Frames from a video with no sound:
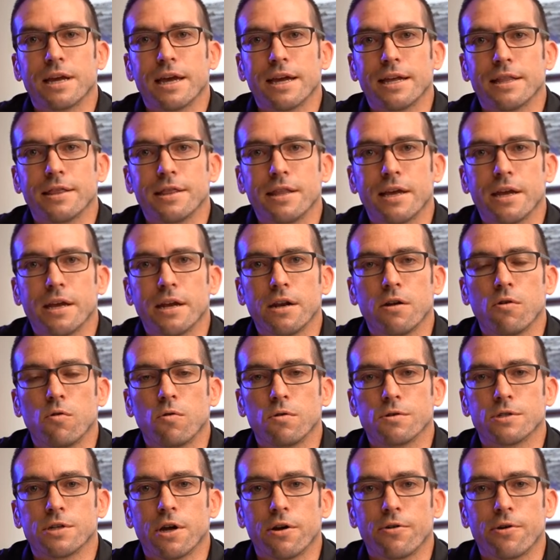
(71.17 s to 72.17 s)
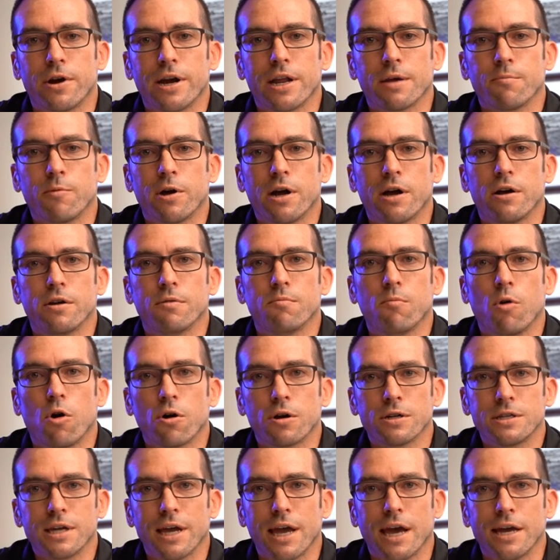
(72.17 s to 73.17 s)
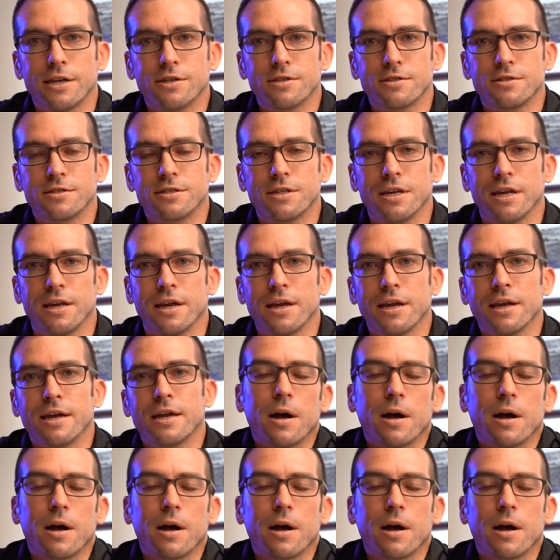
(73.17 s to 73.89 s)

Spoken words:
and then also running my own marketing agency.